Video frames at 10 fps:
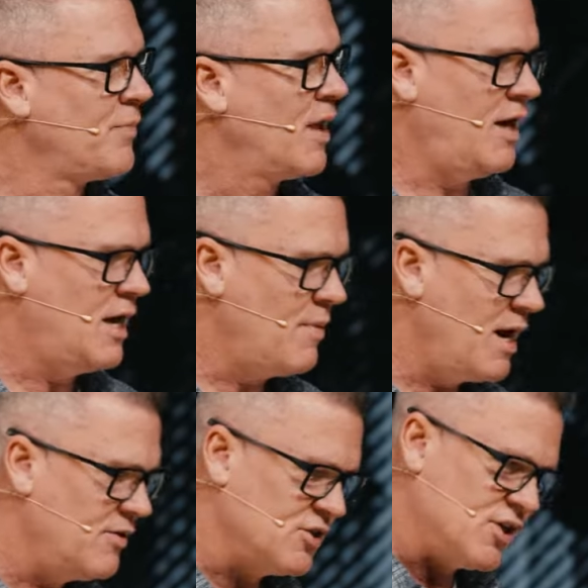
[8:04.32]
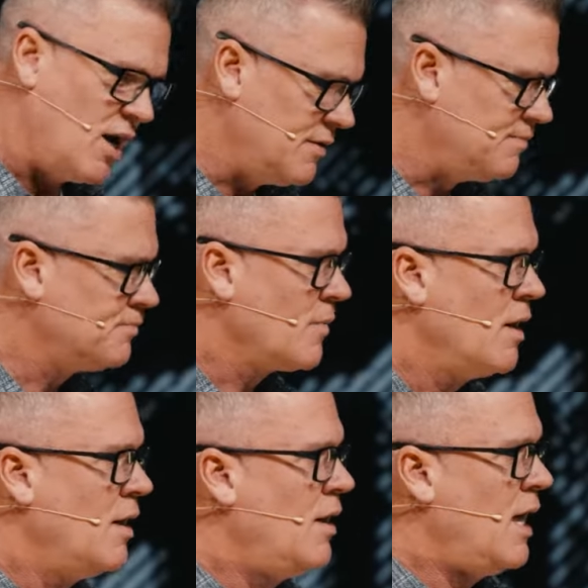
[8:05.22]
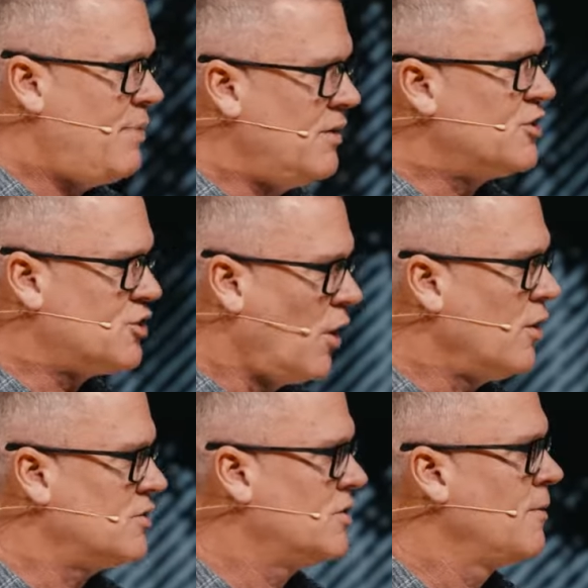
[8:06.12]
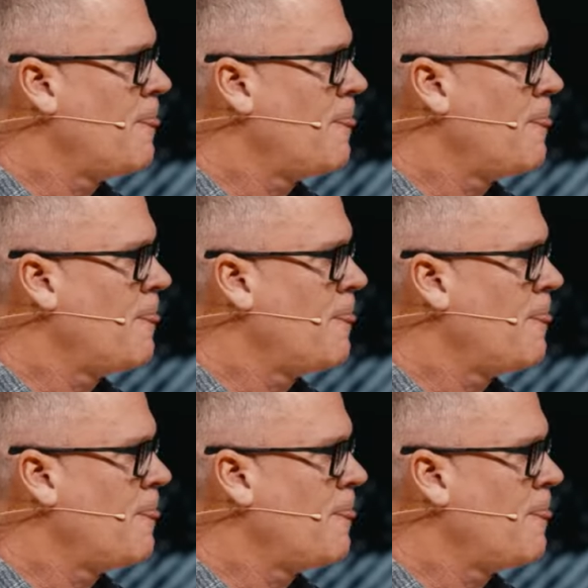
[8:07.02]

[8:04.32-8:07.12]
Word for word: He made the sun, he made the stars,